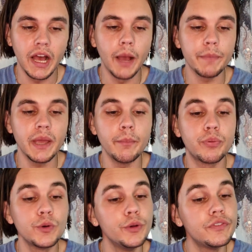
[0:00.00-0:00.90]
It
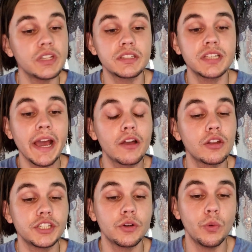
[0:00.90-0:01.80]
improves
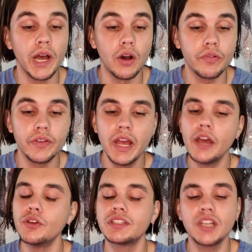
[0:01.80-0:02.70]
psychological health,
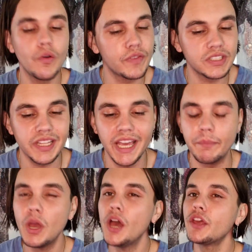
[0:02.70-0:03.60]
your
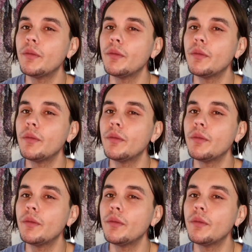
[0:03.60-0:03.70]
self-esteem.